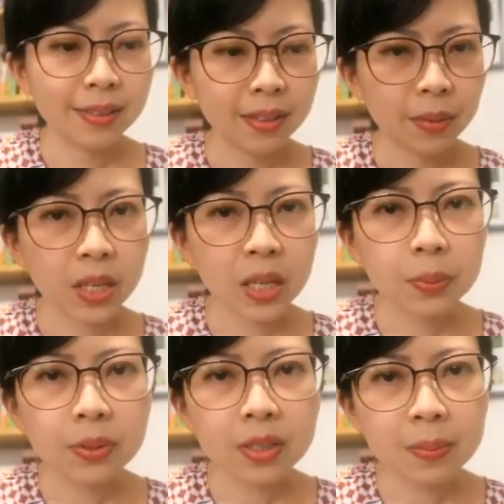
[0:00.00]

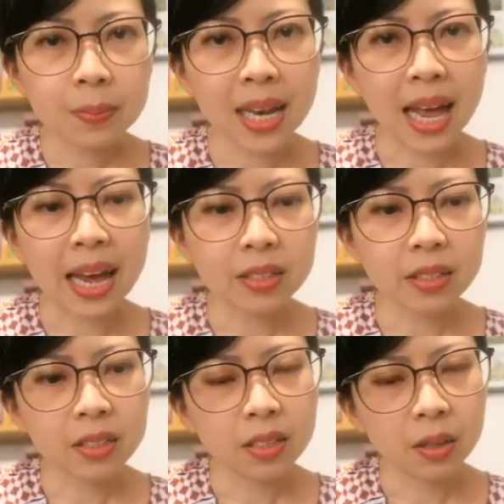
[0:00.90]
Purple symbolized
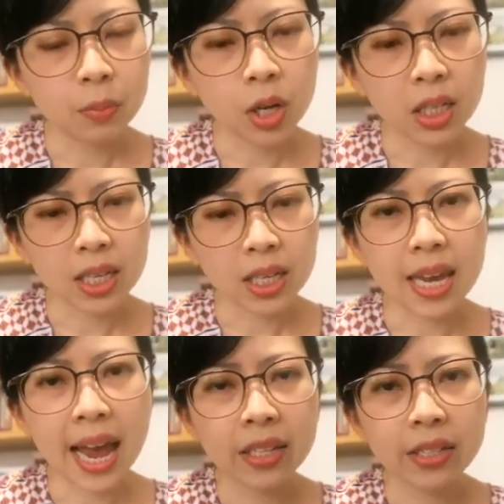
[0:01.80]
the monarchy
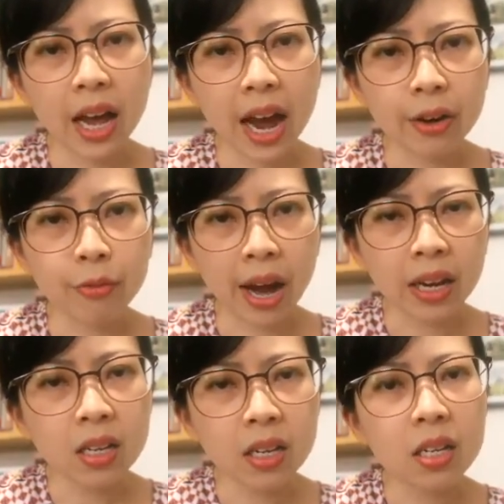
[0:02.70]
and high
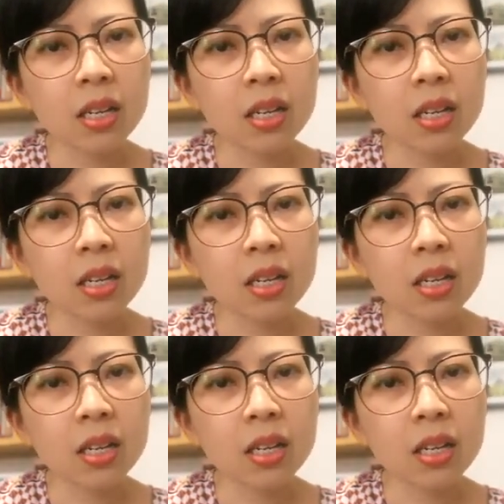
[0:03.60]
rank